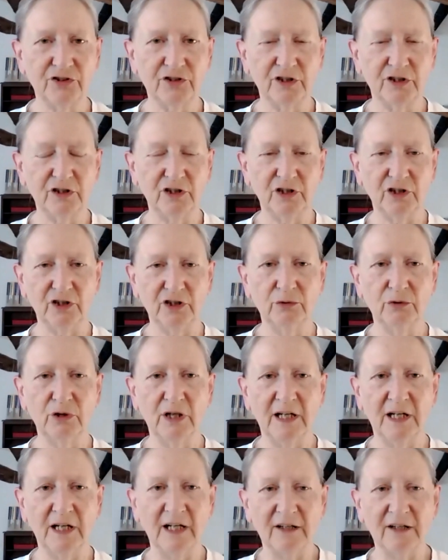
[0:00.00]
you
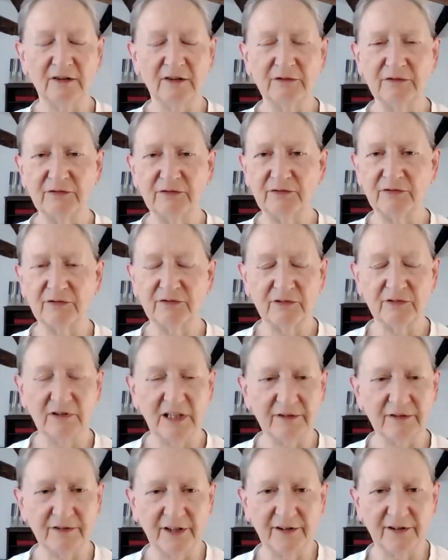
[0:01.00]
have
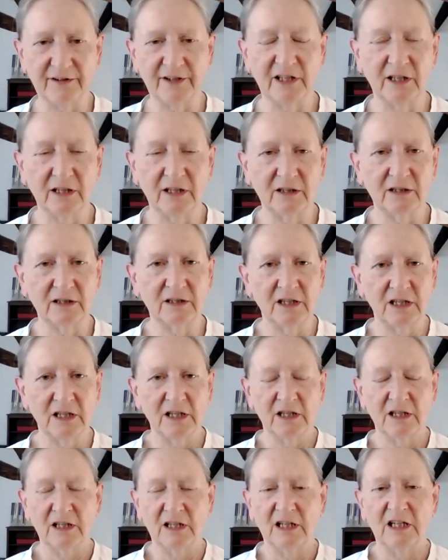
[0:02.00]
everything.
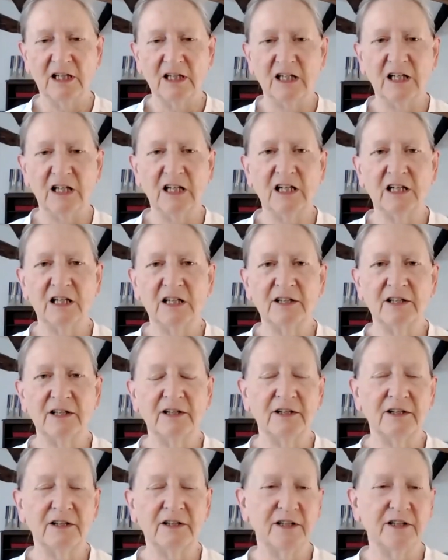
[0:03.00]

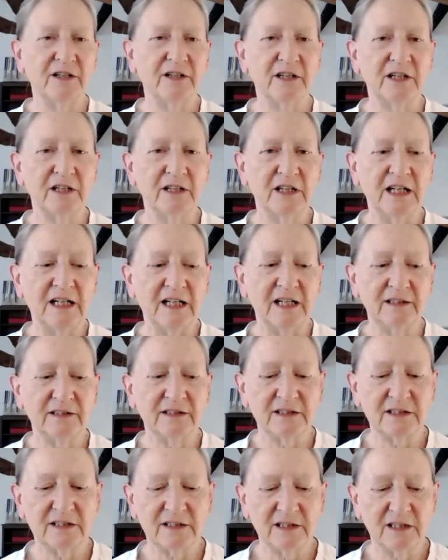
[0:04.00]

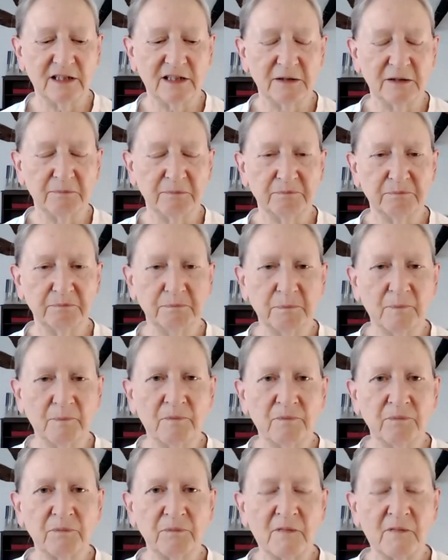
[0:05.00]
And
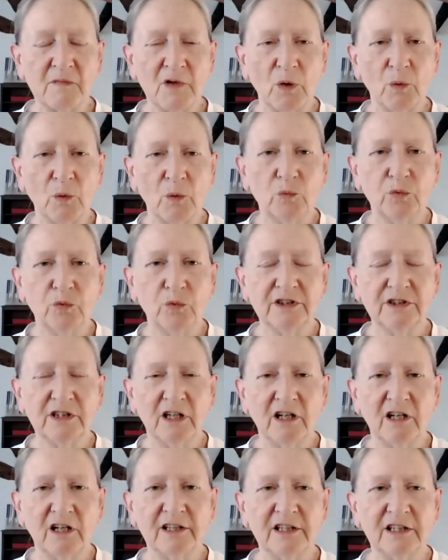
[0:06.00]
what
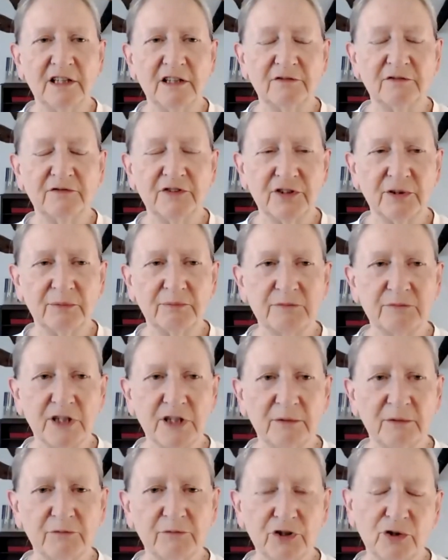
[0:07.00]
I have
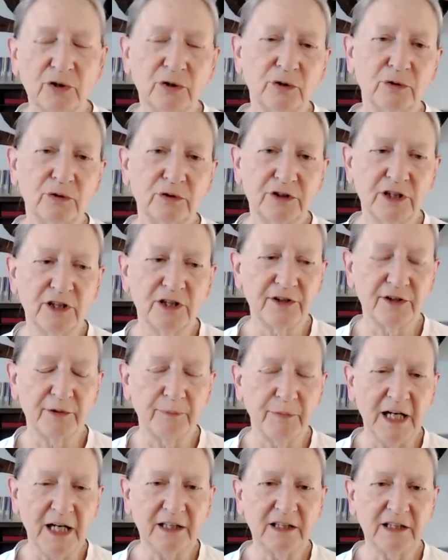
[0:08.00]
sometimes called the
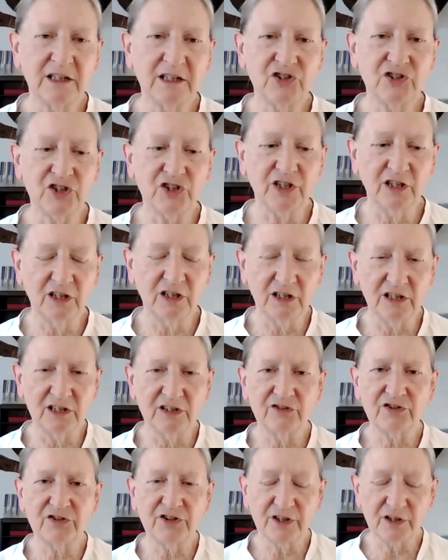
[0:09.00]
packaging
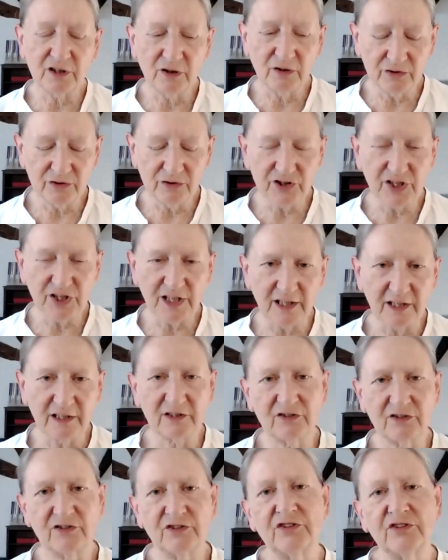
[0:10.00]
is the
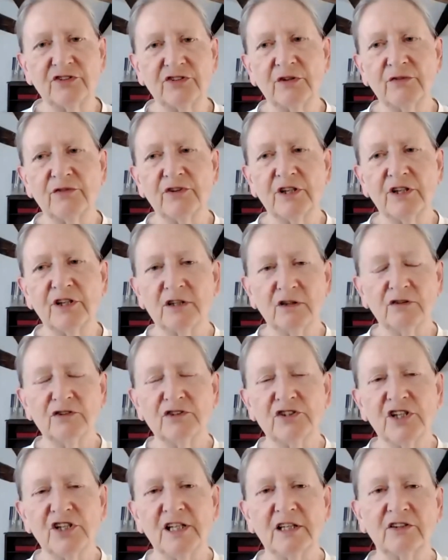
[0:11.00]
context. So the
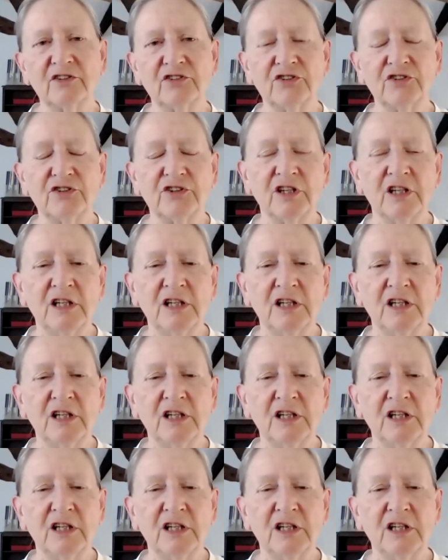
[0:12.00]
context